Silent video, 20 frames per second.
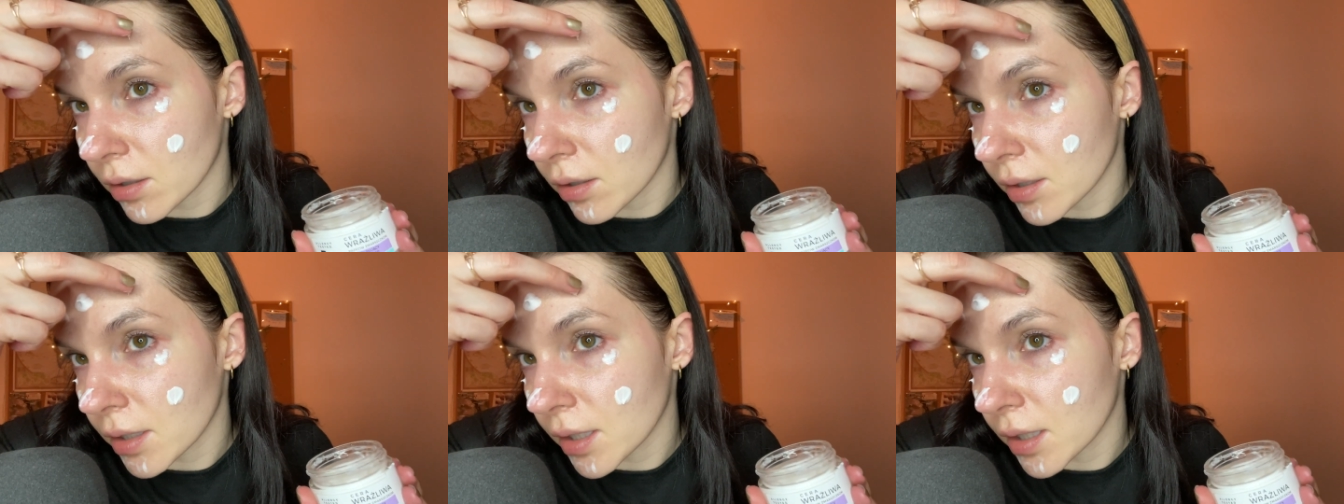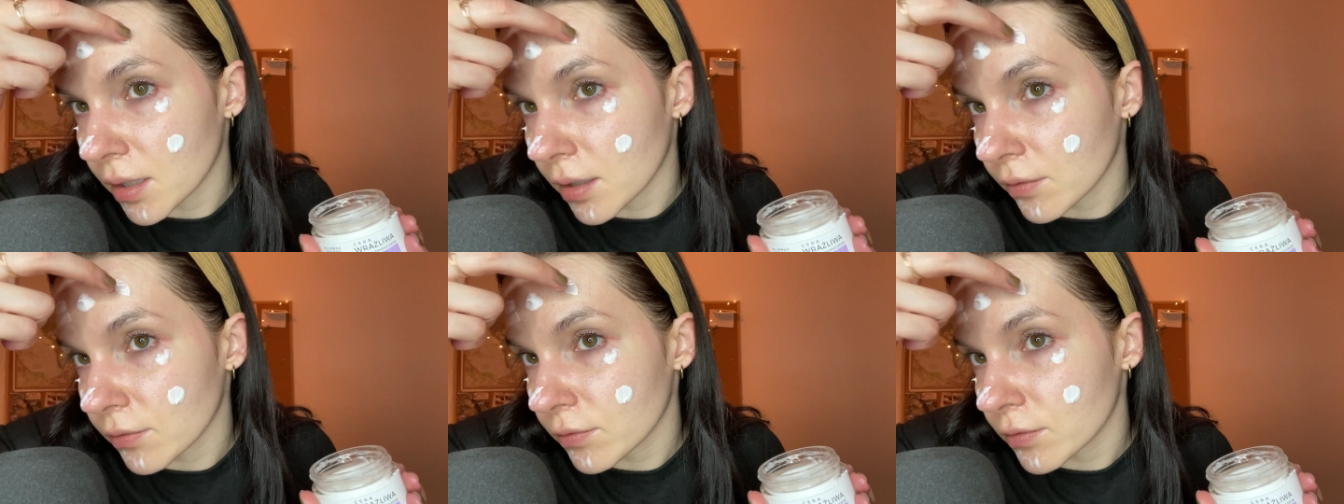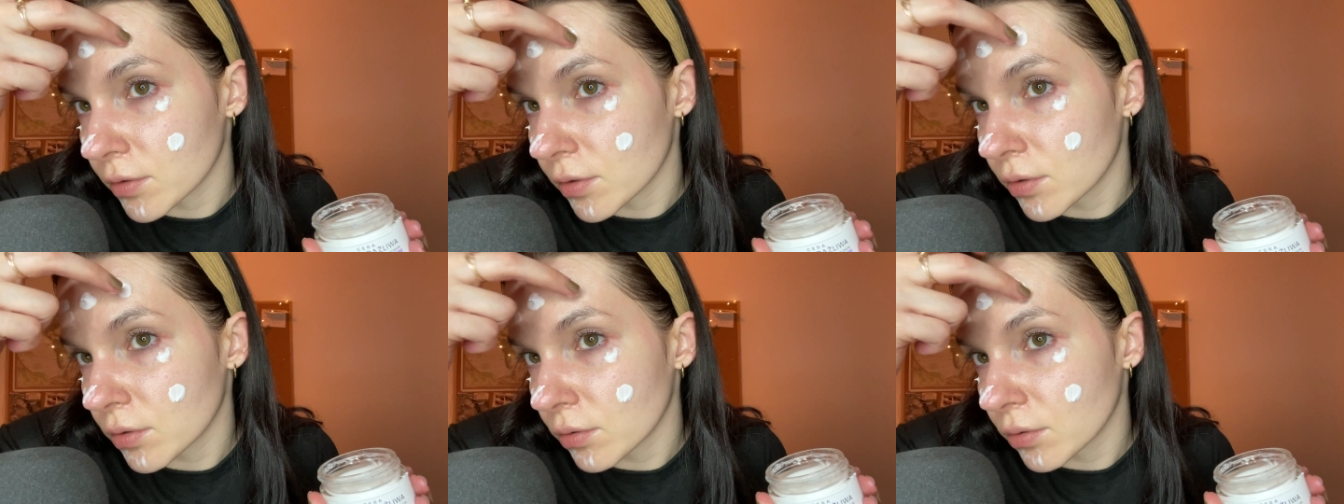are enough
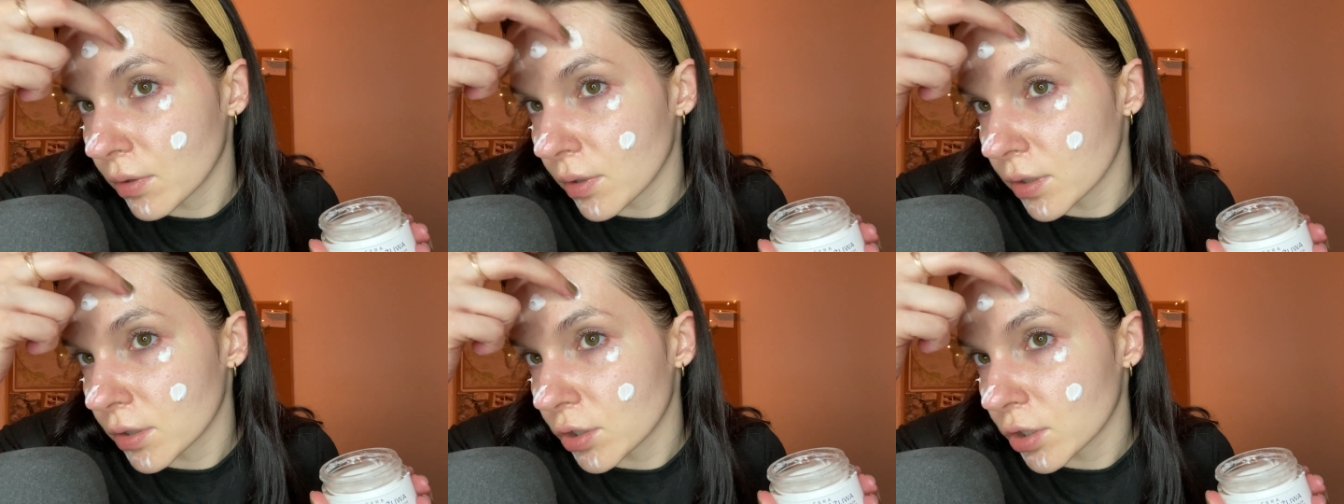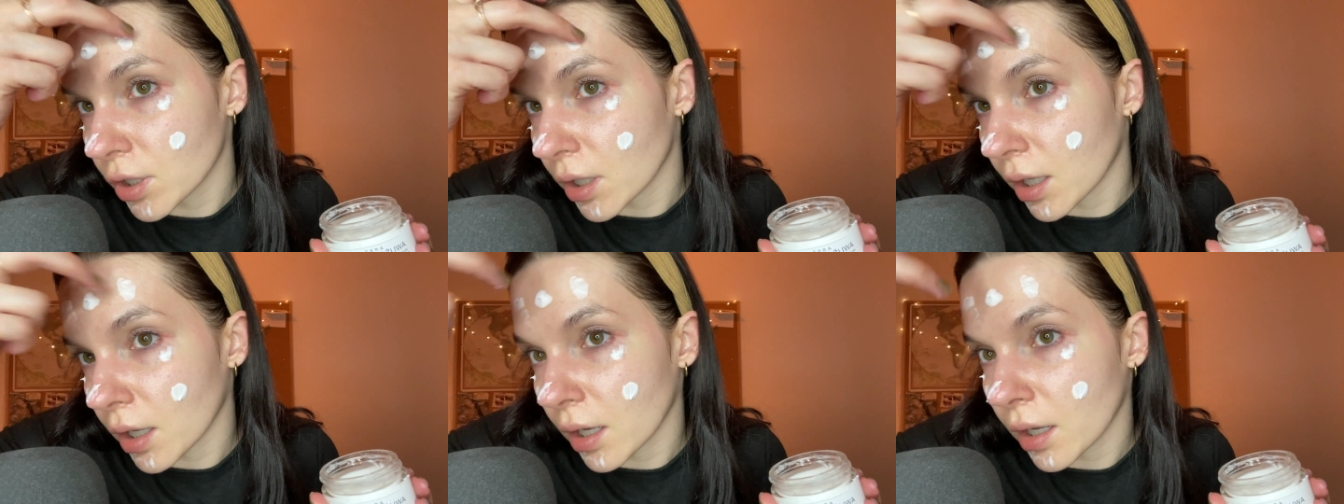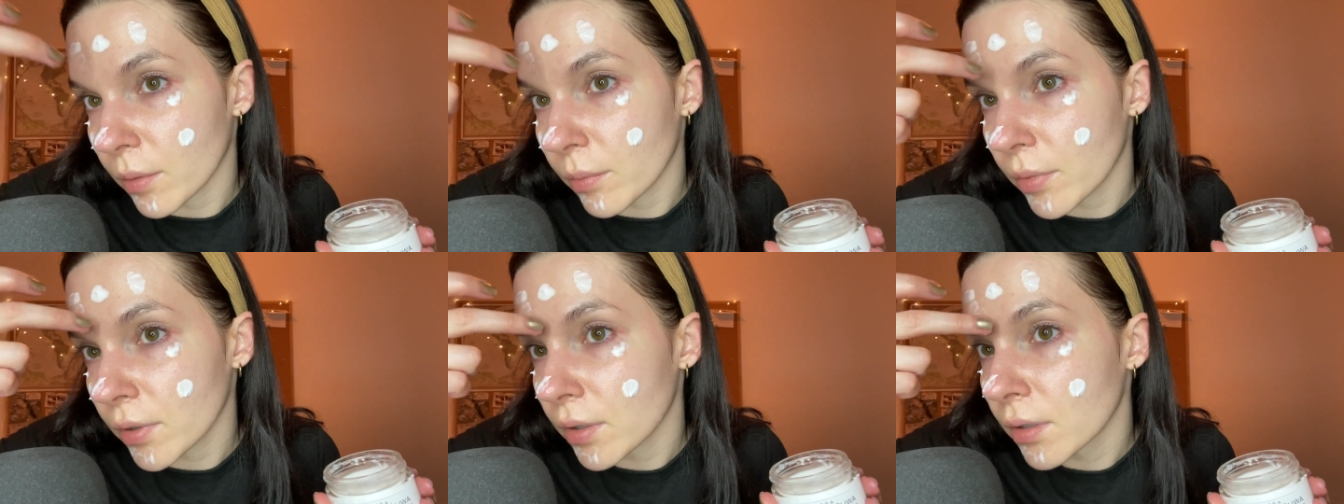to do the
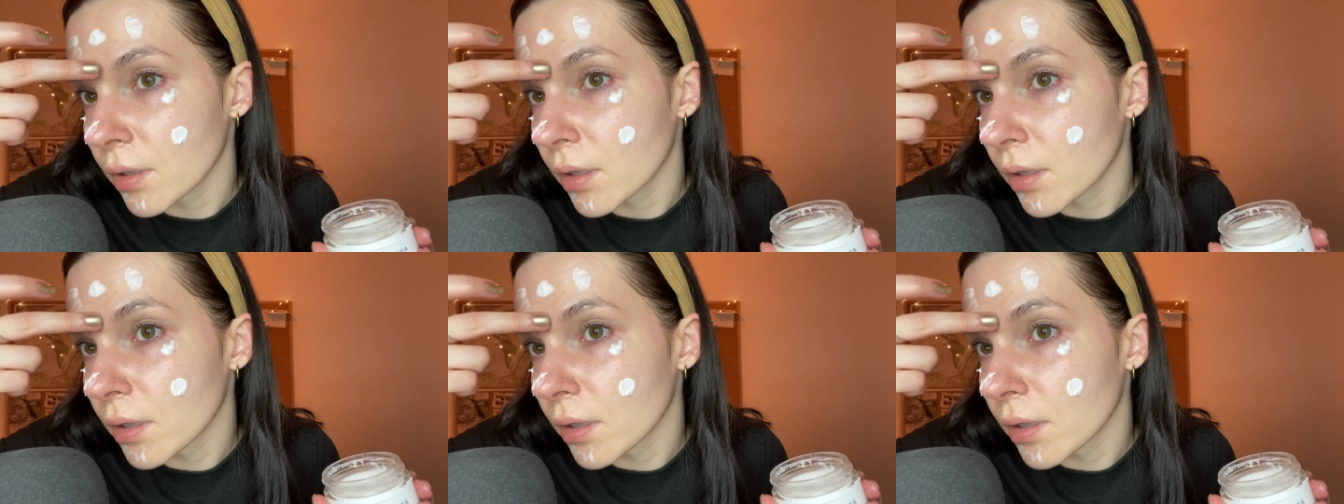job.